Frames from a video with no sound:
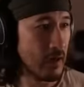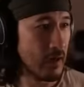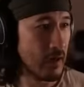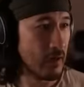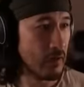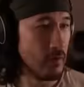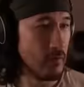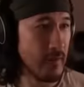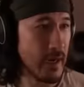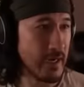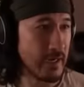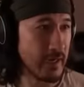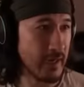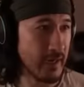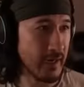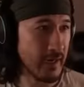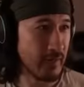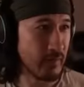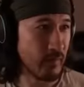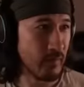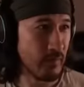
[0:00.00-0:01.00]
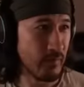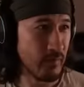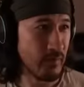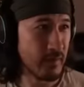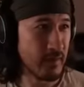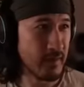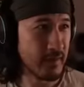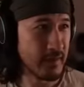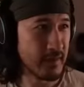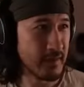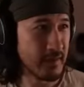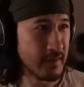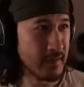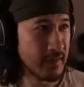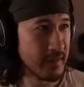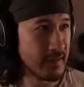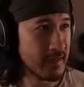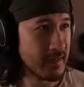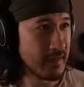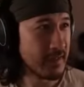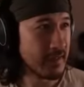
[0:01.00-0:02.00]
Oh my god. Okay, I heard
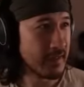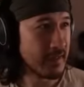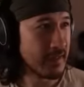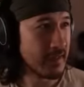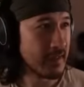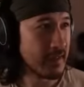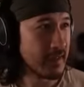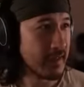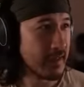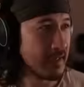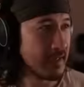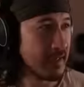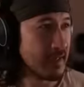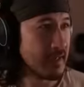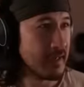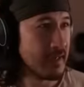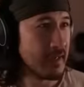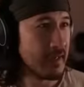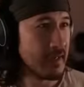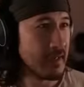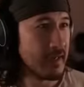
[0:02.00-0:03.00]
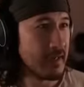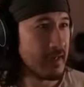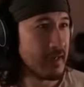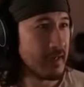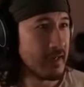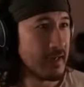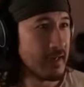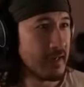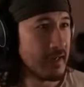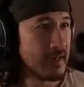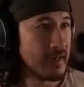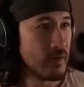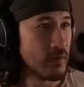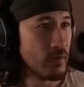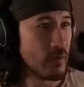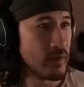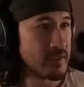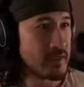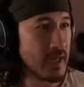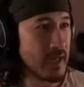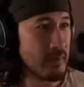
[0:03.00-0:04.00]
I heard that, Bob.
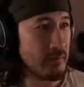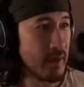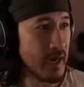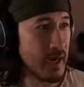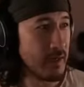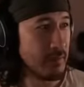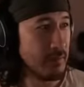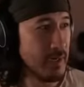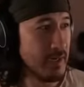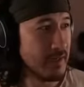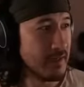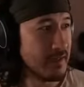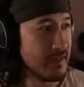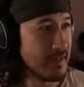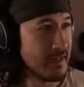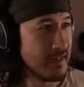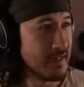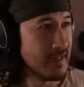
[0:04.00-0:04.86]
Was um, that Bob? I hate to tell